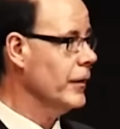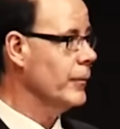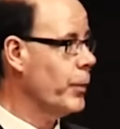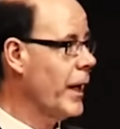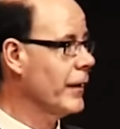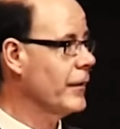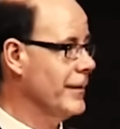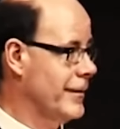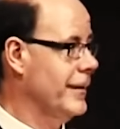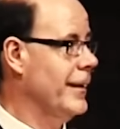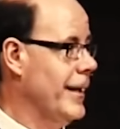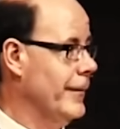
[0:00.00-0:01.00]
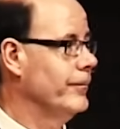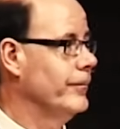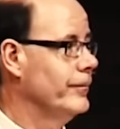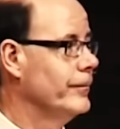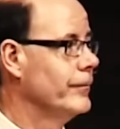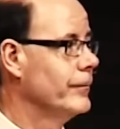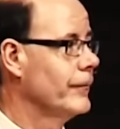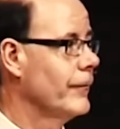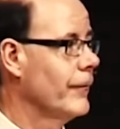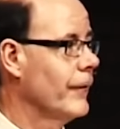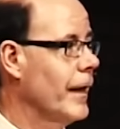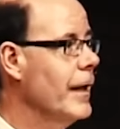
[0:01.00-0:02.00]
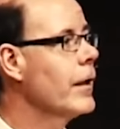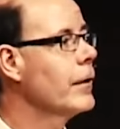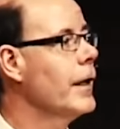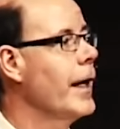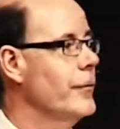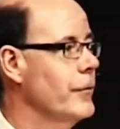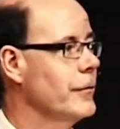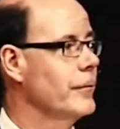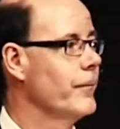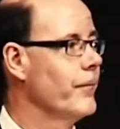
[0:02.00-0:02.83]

impact on today in our lives.